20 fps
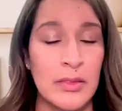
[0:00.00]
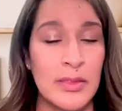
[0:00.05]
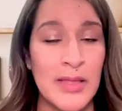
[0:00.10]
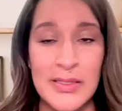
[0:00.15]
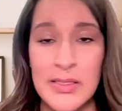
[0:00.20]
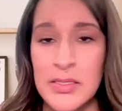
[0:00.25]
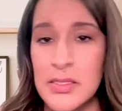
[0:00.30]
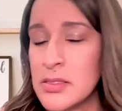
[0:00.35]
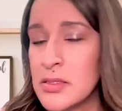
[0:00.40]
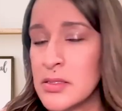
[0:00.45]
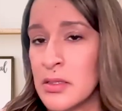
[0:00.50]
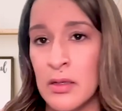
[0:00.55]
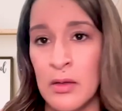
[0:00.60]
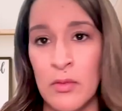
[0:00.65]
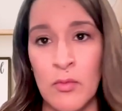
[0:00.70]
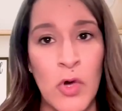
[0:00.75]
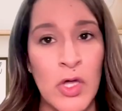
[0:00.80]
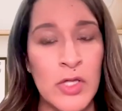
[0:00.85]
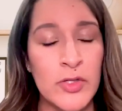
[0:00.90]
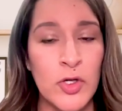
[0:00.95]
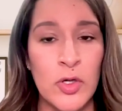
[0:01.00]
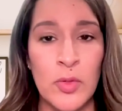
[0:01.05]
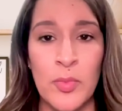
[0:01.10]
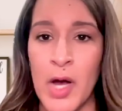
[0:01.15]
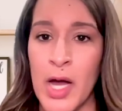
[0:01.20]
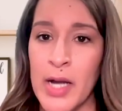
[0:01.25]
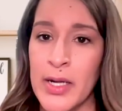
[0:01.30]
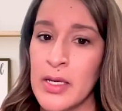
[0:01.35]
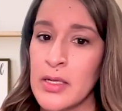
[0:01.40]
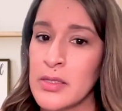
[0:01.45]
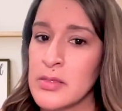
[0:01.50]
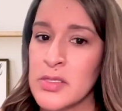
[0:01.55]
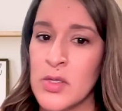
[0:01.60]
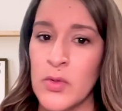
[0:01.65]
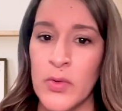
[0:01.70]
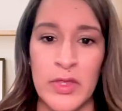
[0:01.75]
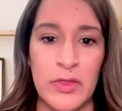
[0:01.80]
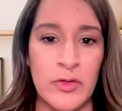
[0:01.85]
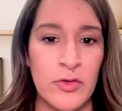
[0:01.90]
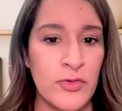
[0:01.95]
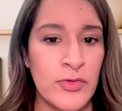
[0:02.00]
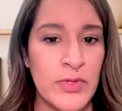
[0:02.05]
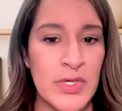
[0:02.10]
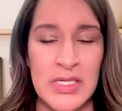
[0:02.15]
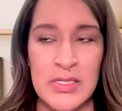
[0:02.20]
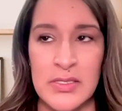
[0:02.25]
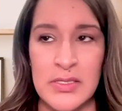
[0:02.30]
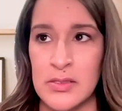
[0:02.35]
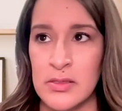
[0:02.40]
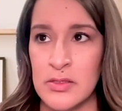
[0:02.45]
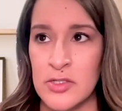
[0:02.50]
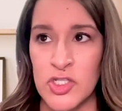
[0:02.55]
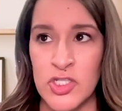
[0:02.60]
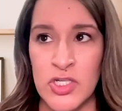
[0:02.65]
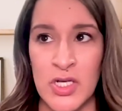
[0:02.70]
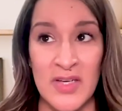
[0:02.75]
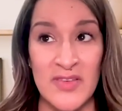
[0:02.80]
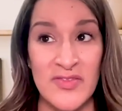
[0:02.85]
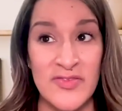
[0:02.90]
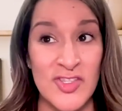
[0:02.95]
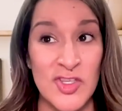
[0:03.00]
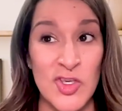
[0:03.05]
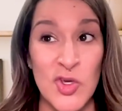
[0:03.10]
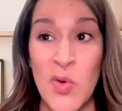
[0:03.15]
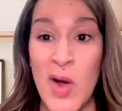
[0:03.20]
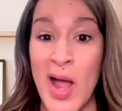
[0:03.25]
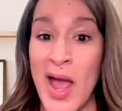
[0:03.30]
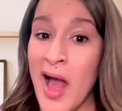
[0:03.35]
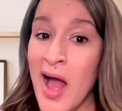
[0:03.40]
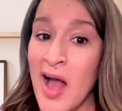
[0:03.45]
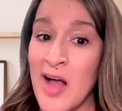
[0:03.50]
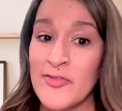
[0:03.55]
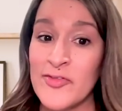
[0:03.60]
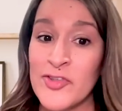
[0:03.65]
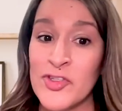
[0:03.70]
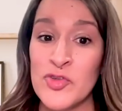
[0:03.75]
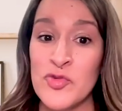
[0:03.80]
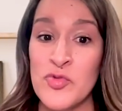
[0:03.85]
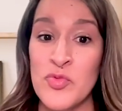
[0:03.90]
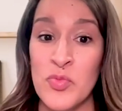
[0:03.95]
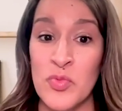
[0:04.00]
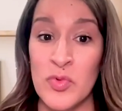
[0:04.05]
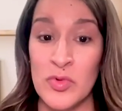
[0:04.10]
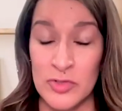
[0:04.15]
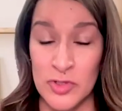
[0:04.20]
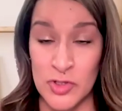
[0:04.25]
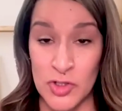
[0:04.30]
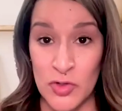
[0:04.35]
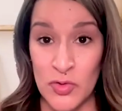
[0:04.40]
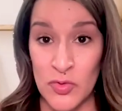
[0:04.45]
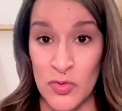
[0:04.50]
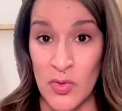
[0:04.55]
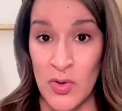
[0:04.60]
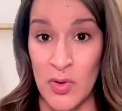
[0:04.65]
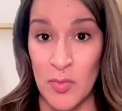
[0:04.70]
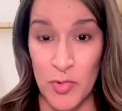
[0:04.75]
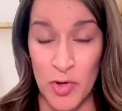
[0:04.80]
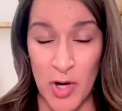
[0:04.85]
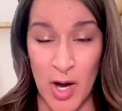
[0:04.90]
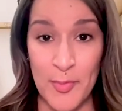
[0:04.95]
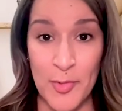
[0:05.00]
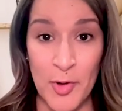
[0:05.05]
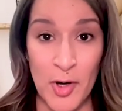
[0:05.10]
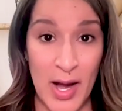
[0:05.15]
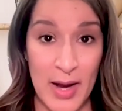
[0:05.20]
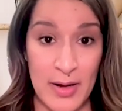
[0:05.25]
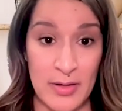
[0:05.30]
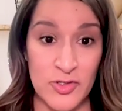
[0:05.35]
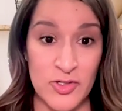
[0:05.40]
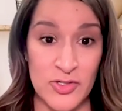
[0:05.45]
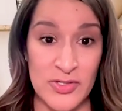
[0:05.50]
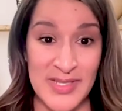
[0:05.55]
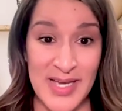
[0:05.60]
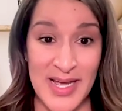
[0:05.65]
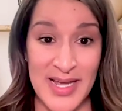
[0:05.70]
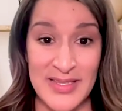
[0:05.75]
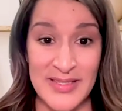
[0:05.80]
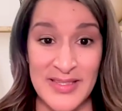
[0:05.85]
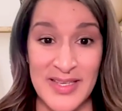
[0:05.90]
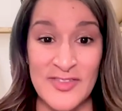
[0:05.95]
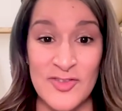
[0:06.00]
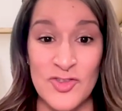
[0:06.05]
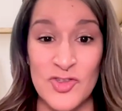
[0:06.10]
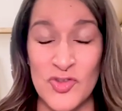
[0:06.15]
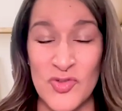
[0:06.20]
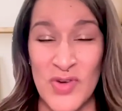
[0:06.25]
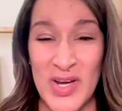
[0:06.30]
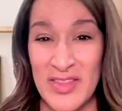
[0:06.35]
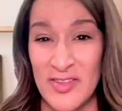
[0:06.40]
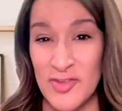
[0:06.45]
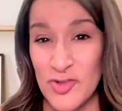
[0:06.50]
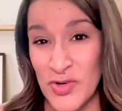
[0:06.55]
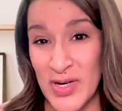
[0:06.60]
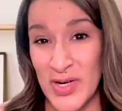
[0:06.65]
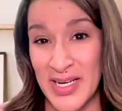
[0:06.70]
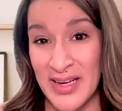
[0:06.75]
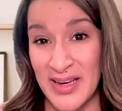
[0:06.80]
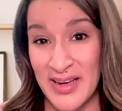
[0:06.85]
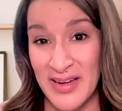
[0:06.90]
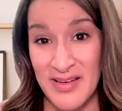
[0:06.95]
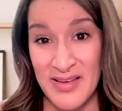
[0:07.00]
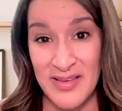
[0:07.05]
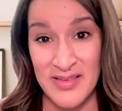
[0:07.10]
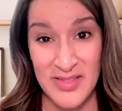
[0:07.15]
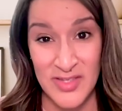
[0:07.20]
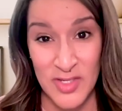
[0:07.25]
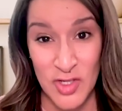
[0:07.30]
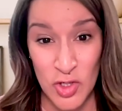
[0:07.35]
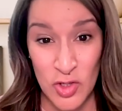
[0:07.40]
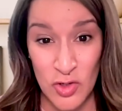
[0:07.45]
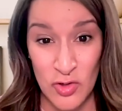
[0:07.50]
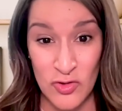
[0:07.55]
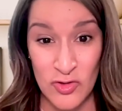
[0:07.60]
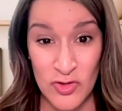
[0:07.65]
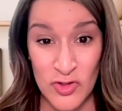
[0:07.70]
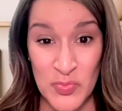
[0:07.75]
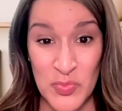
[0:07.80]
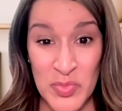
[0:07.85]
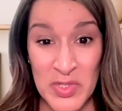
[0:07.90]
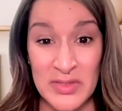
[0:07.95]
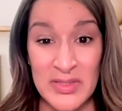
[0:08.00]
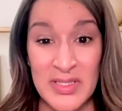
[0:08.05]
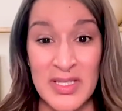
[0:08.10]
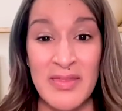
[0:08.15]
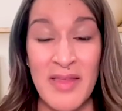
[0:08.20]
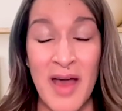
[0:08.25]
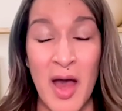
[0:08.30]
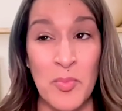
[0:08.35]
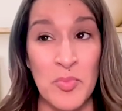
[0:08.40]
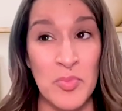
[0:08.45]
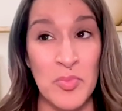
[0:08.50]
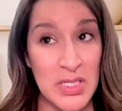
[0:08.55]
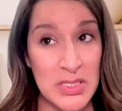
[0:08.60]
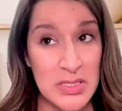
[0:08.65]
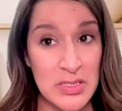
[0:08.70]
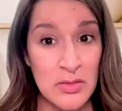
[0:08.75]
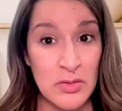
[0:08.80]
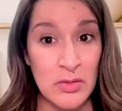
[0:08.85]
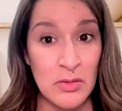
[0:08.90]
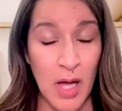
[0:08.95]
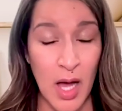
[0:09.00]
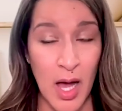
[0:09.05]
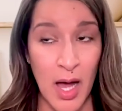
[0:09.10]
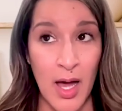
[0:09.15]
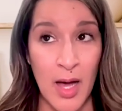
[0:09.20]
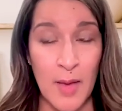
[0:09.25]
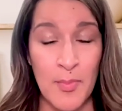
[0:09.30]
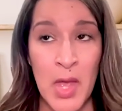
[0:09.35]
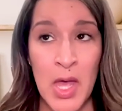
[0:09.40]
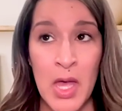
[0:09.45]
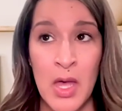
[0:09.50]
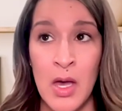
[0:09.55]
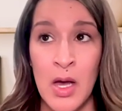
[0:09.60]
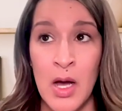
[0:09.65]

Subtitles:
That's while your body is going through these shifts, you have to do proper exercise, and strength training is huge, building that muscle up.